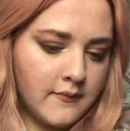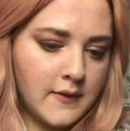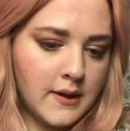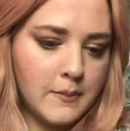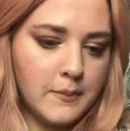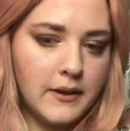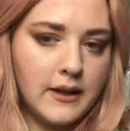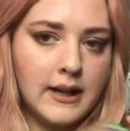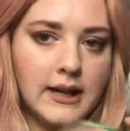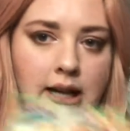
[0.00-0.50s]

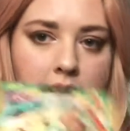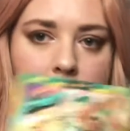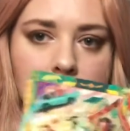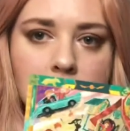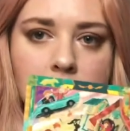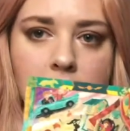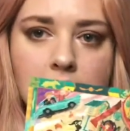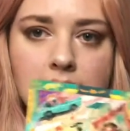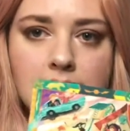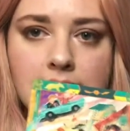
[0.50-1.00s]
But yeah,
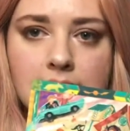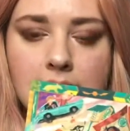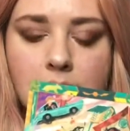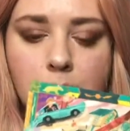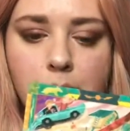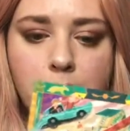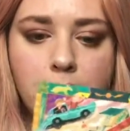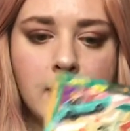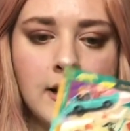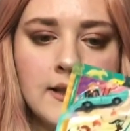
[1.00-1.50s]
nice little
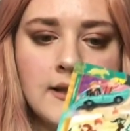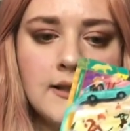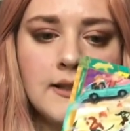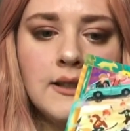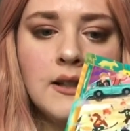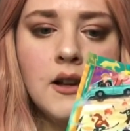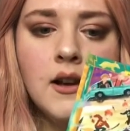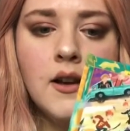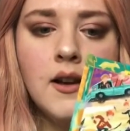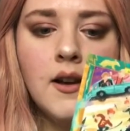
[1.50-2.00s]
print.
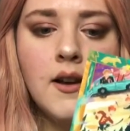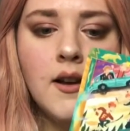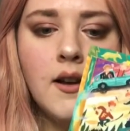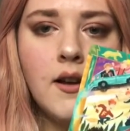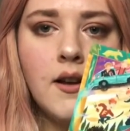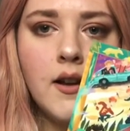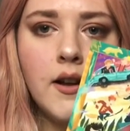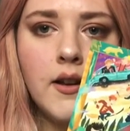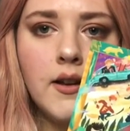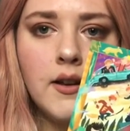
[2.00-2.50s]

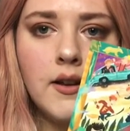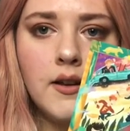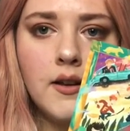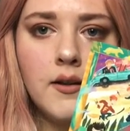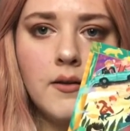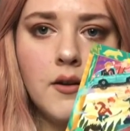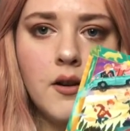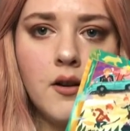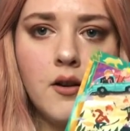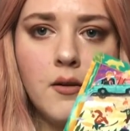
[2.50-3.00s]

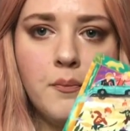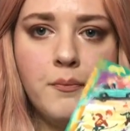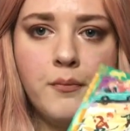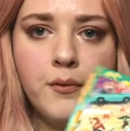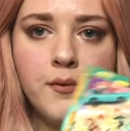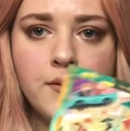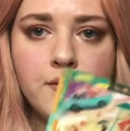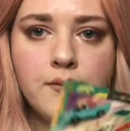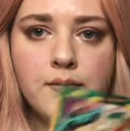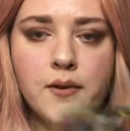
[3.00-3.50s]

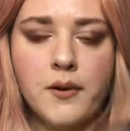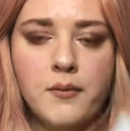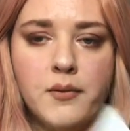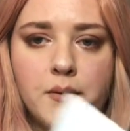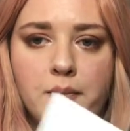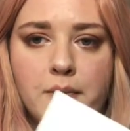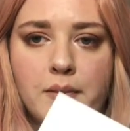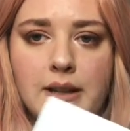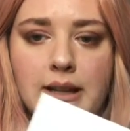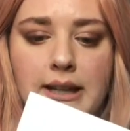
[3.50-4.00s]

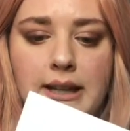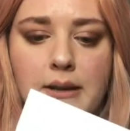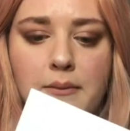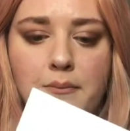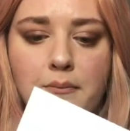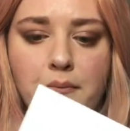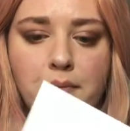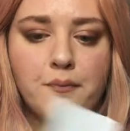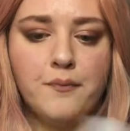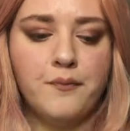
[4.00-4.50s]
Probably
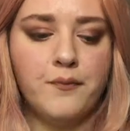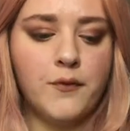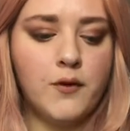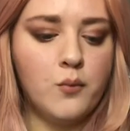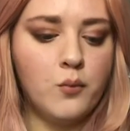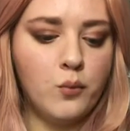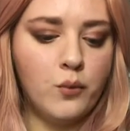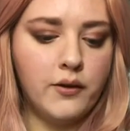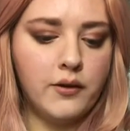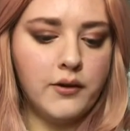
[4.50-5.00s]

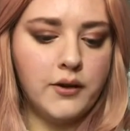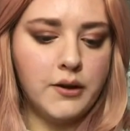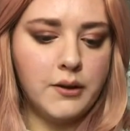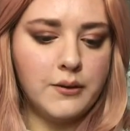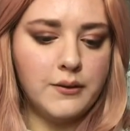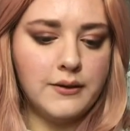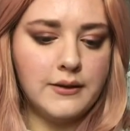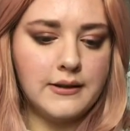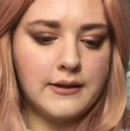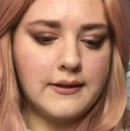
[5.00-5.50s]
we'll
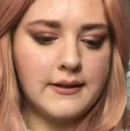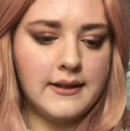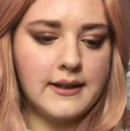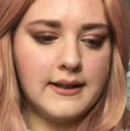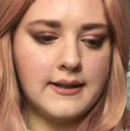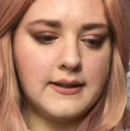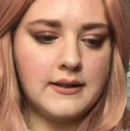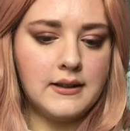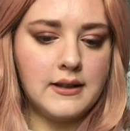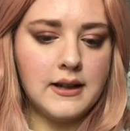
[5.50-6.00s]
use
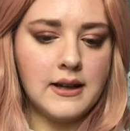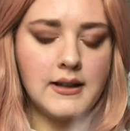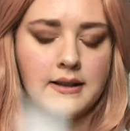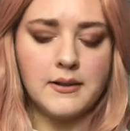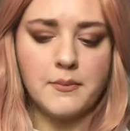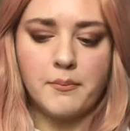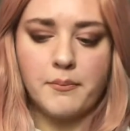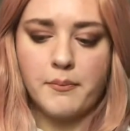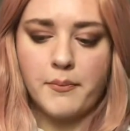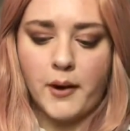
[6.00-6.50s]
this as a
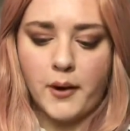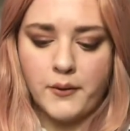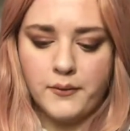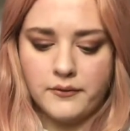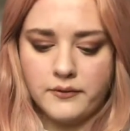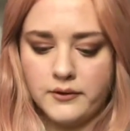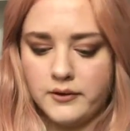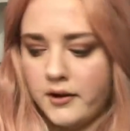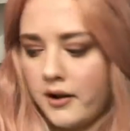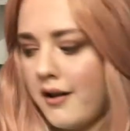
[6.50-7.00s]

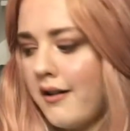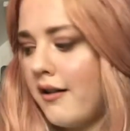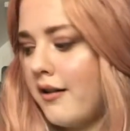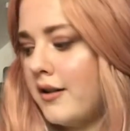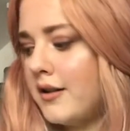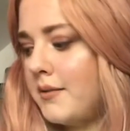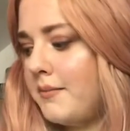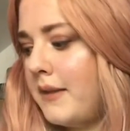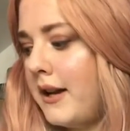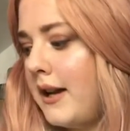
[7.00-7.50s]

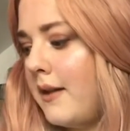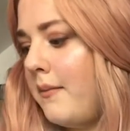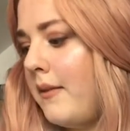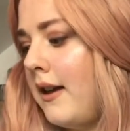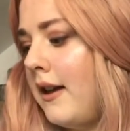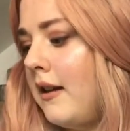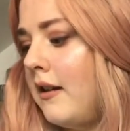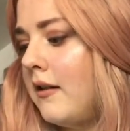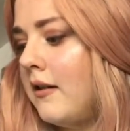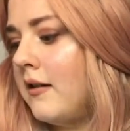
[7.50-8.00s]
postcard,
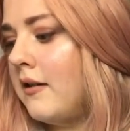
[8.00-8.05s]
maybe.